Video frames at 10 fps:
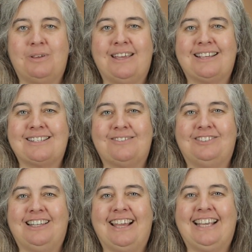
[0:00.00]
beings
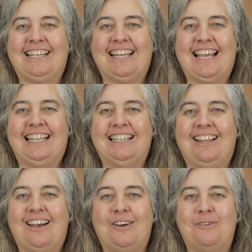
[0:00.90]
of light and
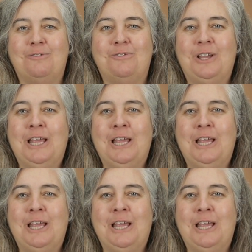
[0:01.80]
love.